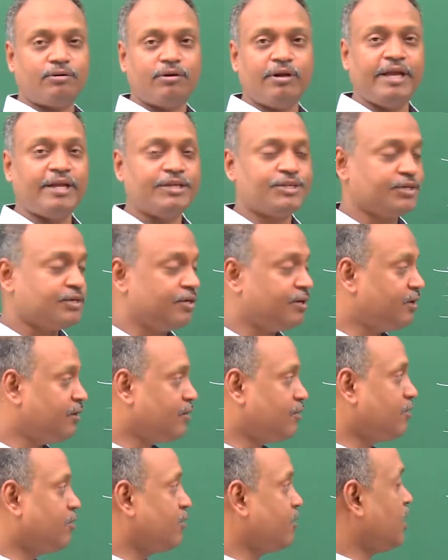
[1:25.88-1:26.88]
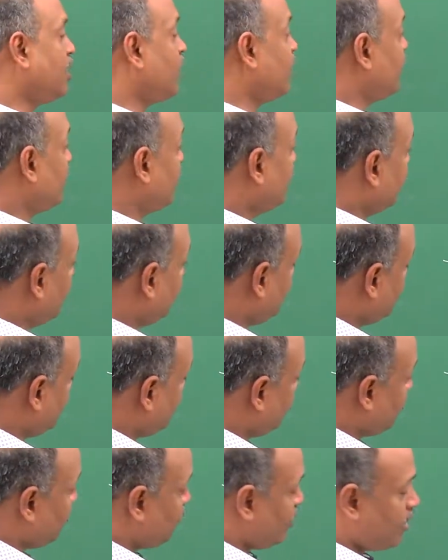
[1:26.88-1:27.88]
nature or governing a
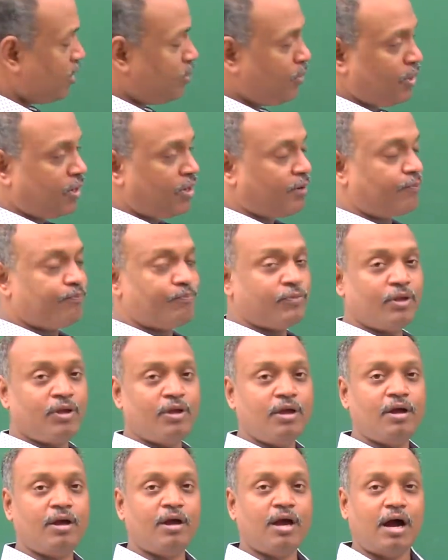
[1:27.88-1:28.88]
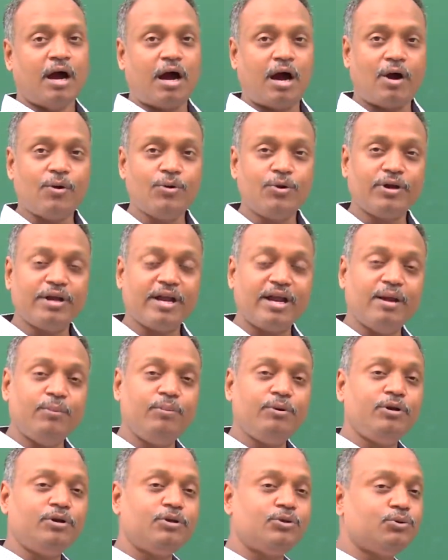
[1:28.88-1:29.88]
particular phenomenon, how you are
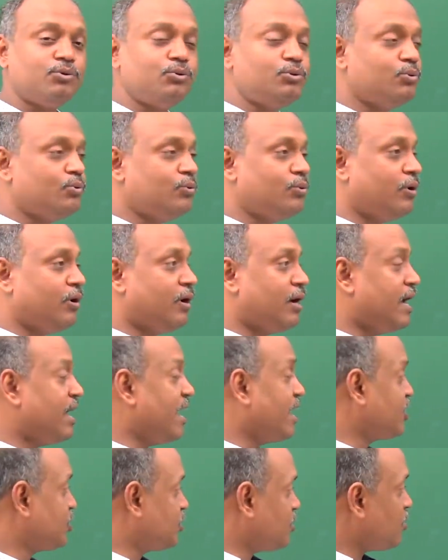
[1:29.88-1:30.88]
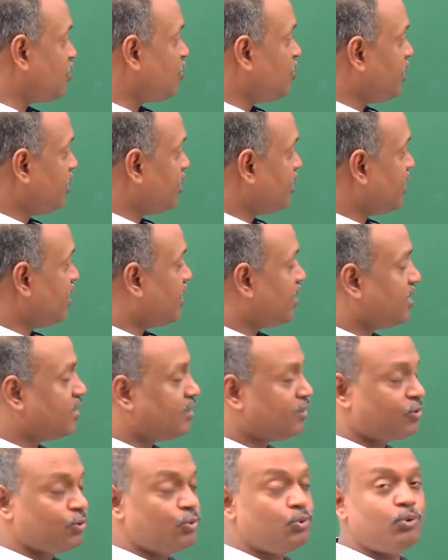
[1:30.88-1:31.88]
able to extrapolate
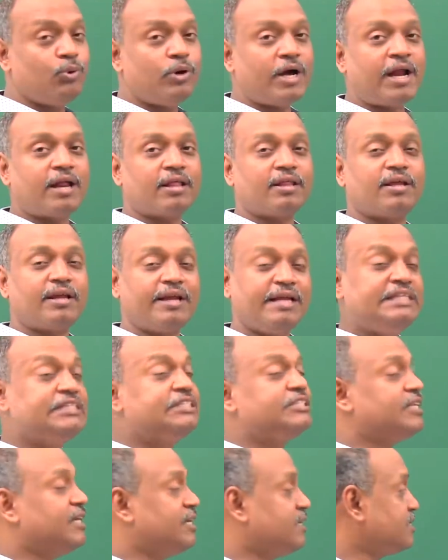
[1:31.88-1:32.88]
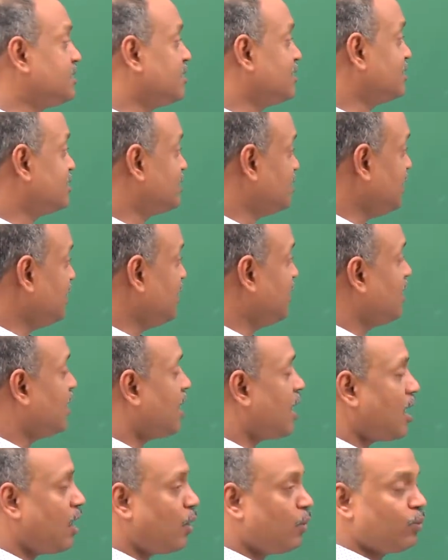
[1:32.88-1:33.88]
that to another instance and see
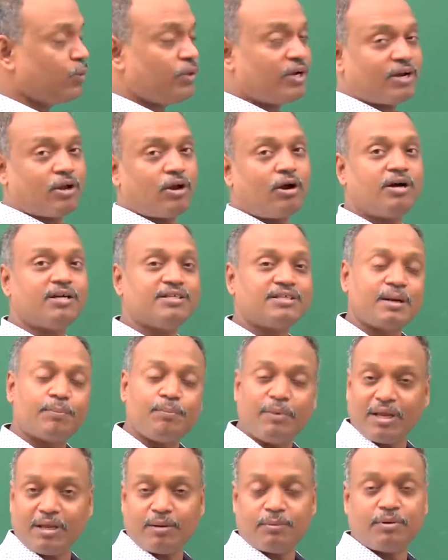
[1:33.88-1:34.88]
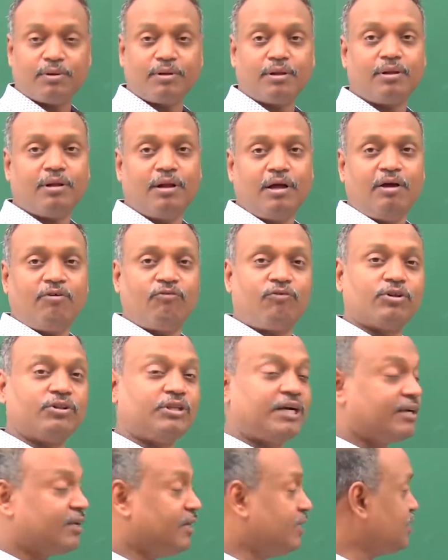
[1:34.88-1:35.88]
how that law is applicable for
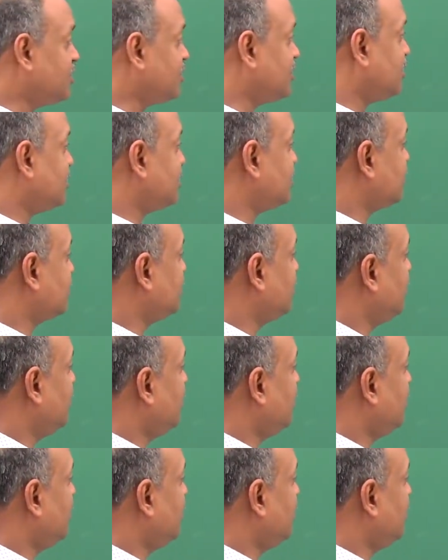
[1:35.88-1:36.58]
that instance.